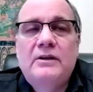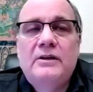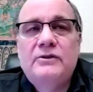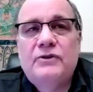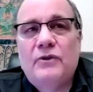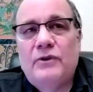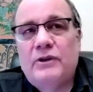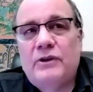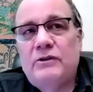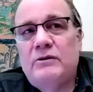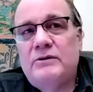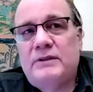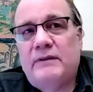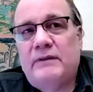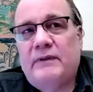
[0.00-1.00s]
So the
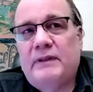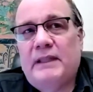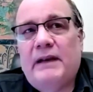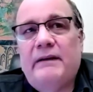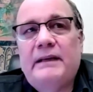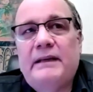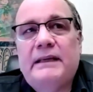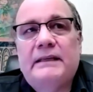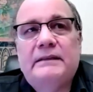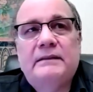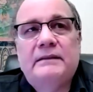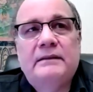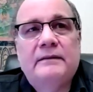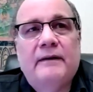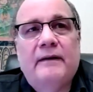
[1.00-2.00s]
use of valerian,